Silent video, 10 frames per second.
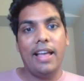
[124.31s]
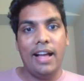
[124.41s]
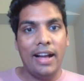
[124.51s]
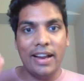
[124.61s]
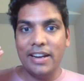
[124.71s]

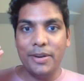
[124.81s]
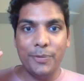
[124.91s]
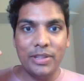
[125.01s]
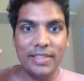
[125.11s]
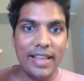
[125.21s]
And
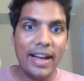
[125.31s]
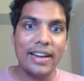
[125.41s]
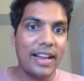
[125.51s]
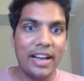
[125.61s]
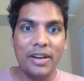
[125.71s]
with
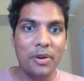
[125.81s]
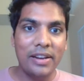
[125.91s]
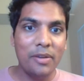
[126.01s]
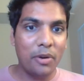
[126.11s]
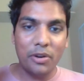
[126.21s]
that, I'd
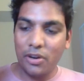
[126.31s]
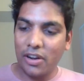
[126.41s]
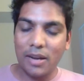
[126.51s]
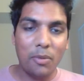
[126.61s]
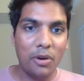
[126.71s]
really want to
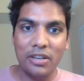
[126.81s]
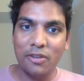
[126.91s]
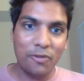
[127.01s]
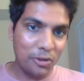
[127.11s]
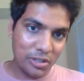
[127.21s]
talk about the
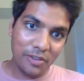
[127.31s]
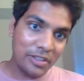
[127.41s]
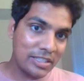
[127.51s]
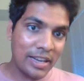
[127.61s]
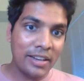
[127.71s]
future of the
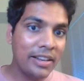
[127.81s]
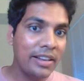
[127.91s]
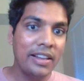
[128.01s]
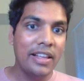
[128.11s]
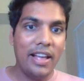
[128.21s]
channel
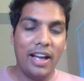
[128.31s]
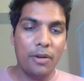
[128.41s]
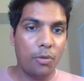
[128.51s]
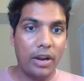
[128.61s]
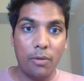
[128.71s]
and
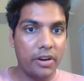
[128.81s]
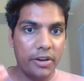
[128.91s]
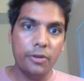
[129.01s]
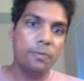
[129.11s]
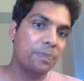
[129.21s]
what I want to
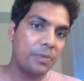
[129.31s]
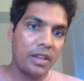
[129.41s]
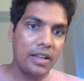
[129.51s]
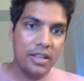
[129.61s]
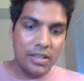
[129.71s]
do.
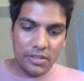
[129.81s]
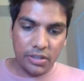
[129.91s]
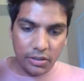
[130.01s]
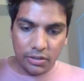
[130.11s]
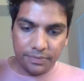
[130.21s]

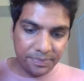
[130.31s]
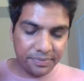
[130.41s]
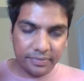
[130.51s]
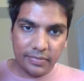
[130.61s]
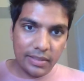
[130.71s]
So
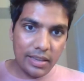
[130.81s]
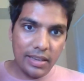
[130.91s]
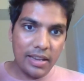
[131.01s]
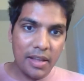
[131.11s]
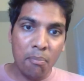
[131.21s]

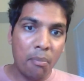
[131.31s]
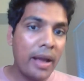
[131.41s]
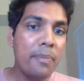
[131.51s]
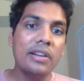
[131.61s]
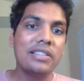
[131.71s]
my
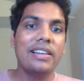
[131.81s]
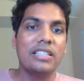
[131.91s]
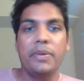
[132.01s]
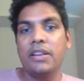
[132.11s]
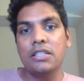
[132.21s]
personal
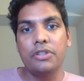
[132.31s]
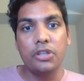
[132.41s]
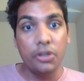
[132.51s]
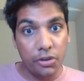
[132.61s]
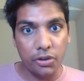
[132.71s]
experience with
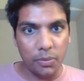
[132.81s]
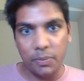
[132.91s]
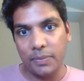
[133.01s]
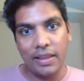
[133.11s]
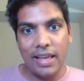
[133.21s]
YouTube
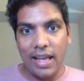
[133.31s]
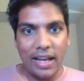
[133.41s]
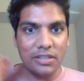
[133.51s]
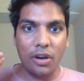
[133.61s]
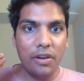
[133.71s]

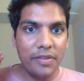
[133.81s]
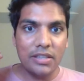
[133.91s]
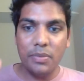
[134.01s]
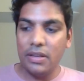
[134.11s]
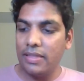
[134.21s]
has always
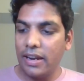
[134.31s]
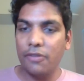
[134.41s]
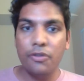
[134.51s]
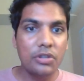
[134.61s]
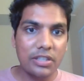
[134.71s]
been that
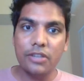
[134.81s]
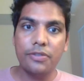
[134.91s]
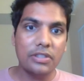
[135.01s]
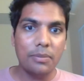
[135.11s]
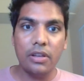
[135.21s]
if you search
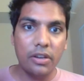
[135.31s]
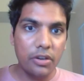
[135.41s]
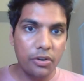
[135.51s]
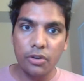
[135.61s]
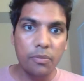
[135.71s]
for something on
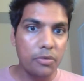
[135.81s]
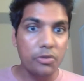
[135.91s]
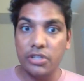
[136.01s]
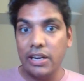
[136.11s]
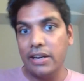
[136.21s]
YouTube, you
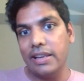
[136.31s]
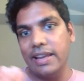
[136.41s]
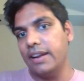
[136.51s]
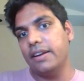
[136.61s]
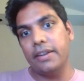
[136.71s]
generally
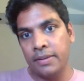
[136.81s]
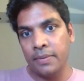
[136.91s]
get it.